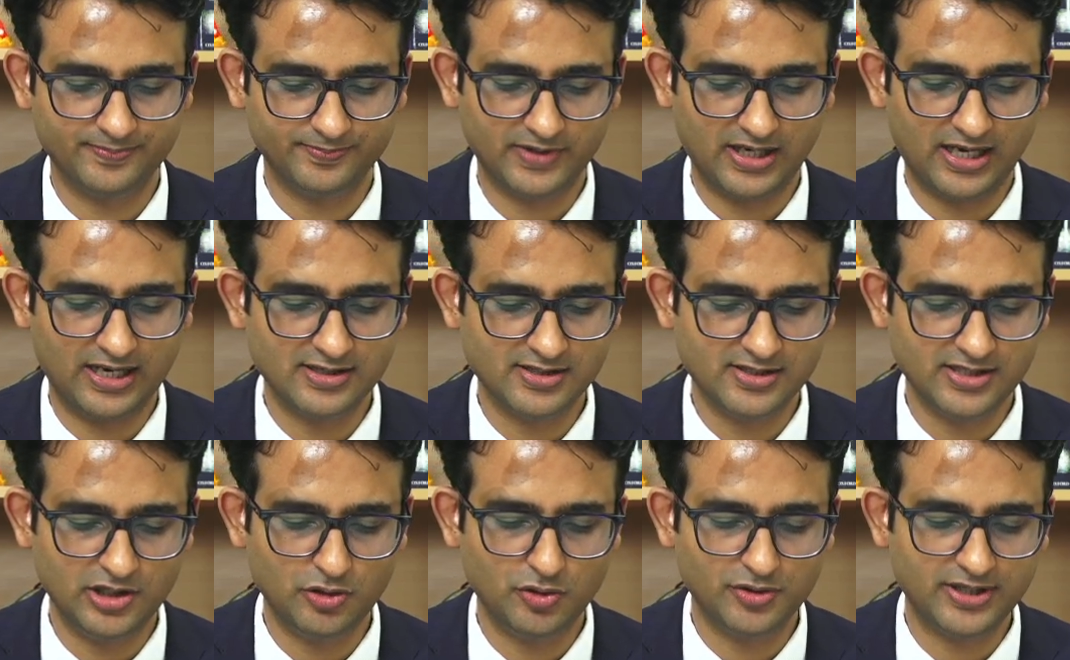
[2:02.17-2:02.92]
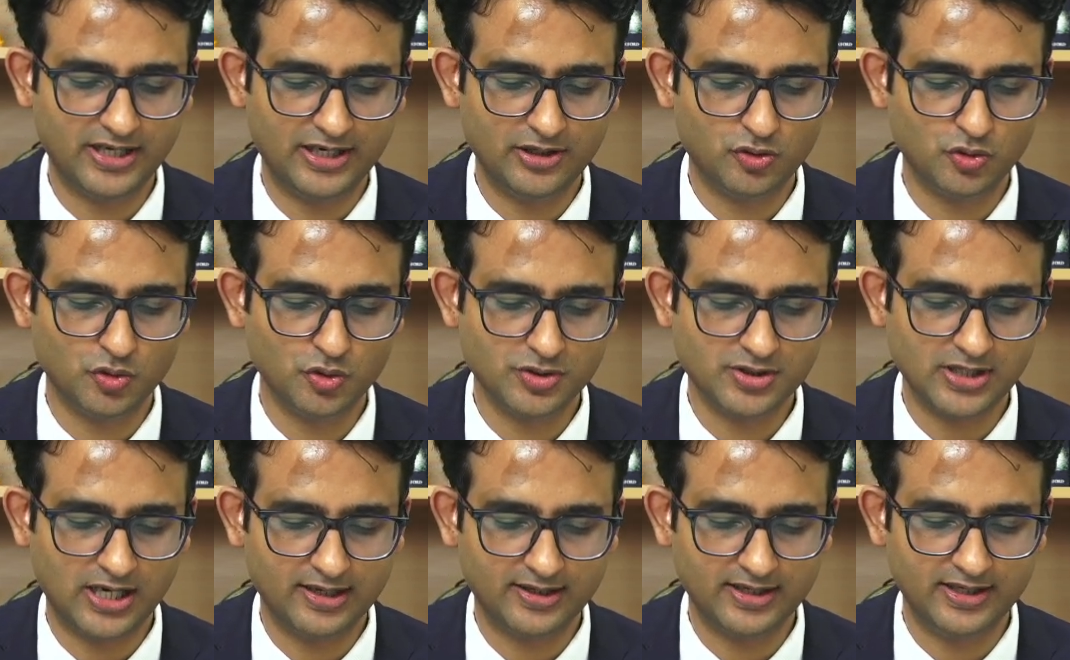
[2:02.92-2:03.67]
and say you decide to
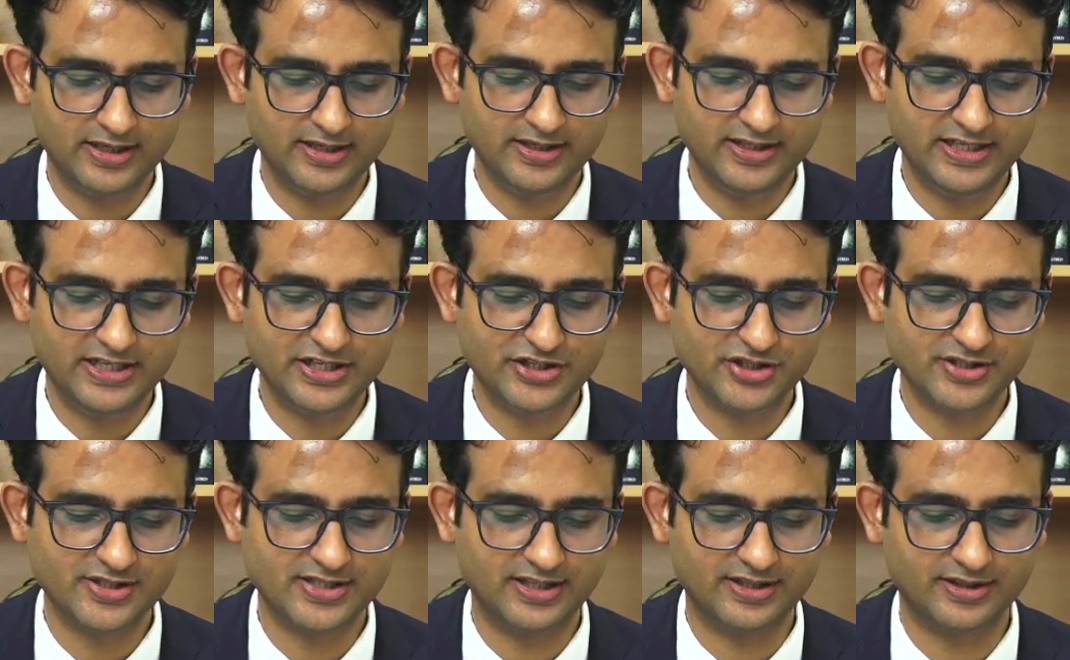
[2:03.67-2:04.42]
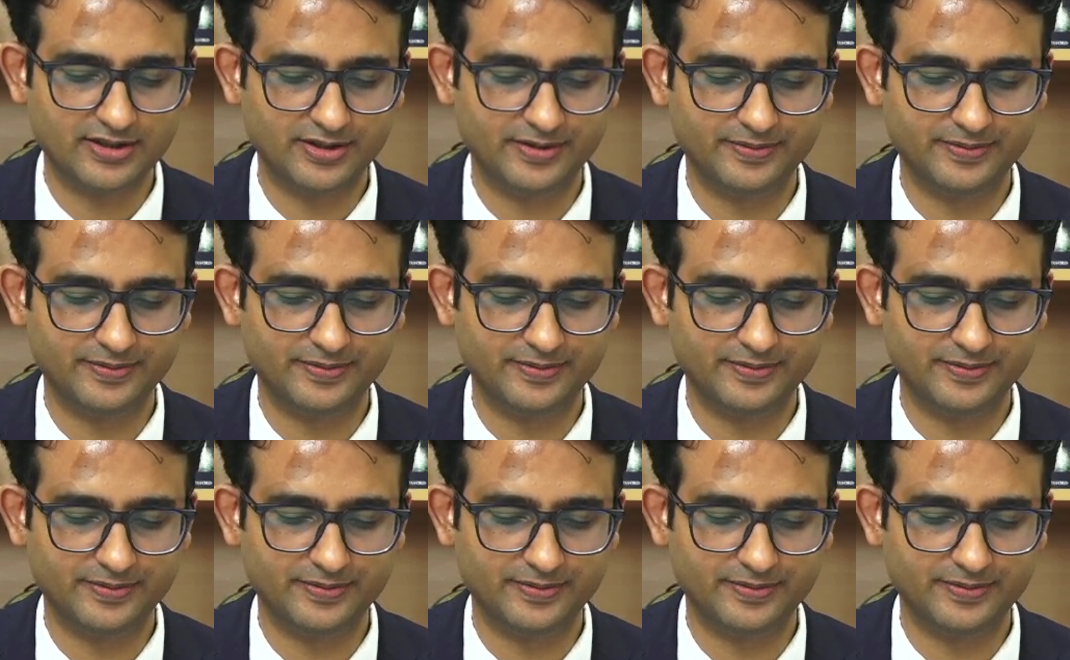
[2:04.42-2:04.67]
start an de-addiction center